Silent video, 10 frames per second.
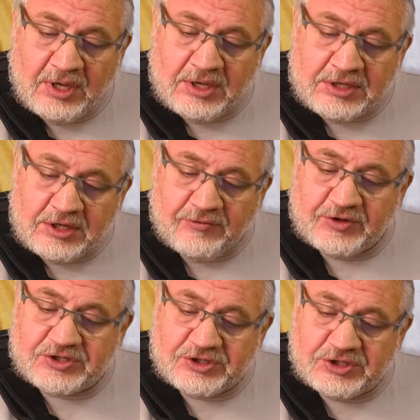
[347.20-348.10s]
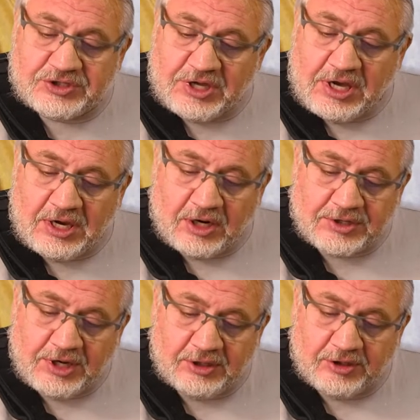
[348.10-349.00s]
Give us this day our
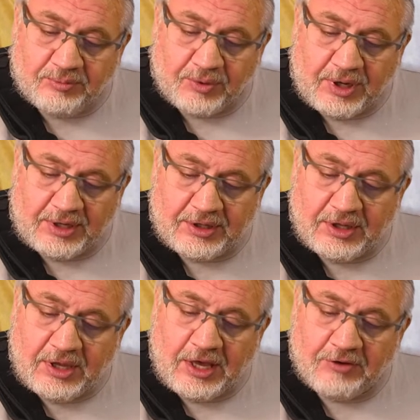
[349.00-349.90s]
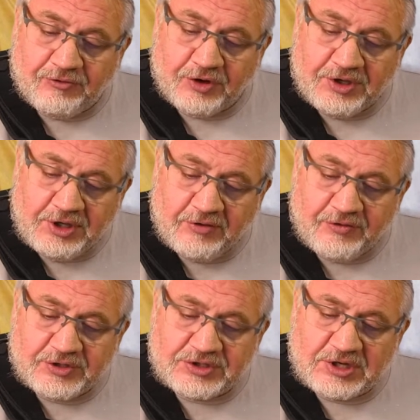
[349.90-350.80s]
daily bread, and forgive
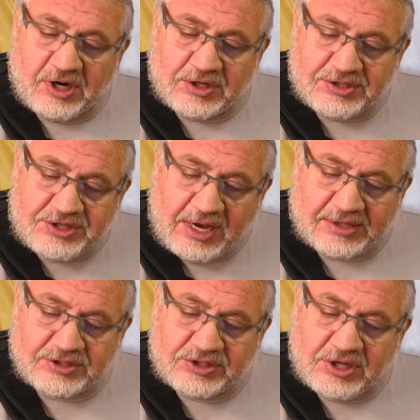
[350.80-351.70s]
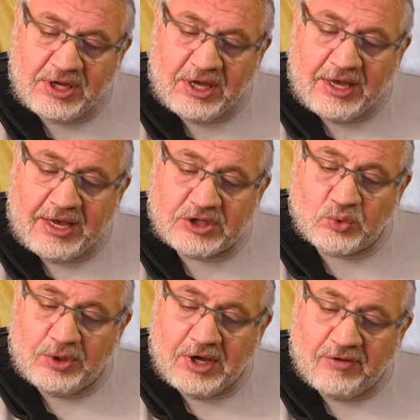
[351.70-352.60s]
us our debts as
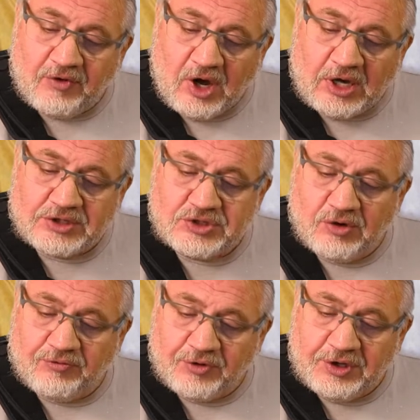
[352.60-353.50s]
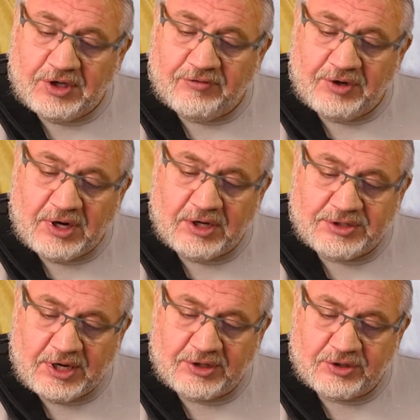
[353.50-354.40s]
we have also forgiven our
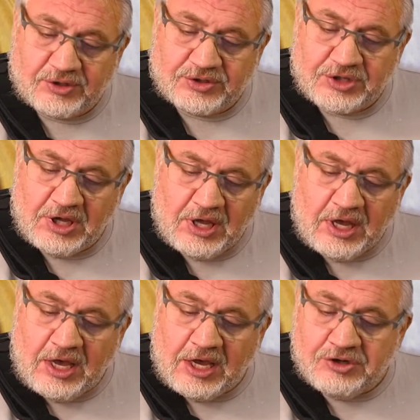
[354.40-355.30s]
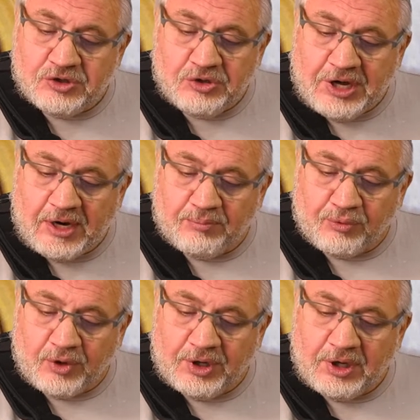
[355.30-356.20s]
debtors and do not
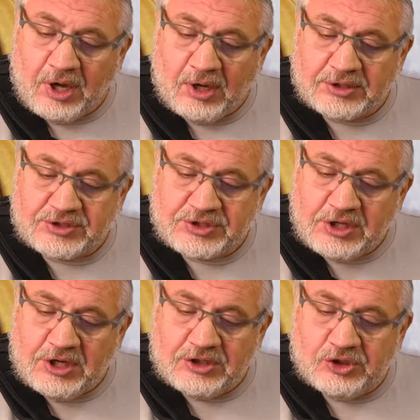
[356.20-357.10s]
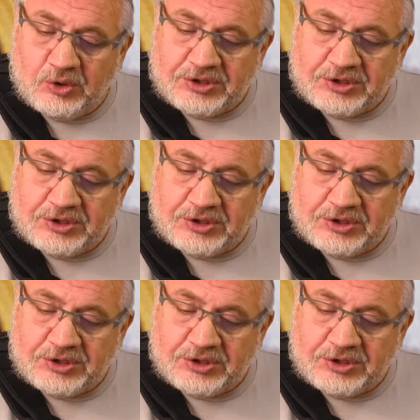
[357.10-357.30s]
bring us to a